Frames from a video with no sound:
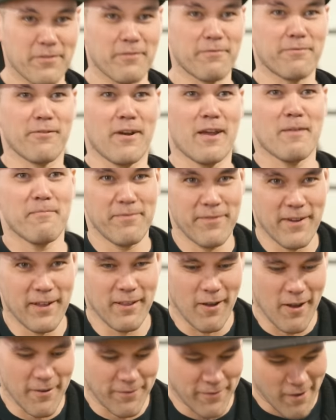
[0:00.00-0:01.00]
the frame
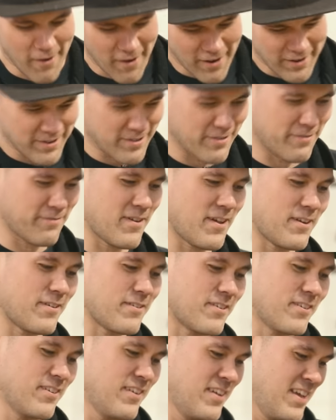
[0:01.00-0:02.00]
fell off onto the
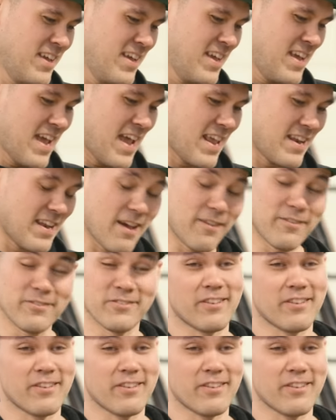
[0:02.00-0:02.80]
fender. And now there's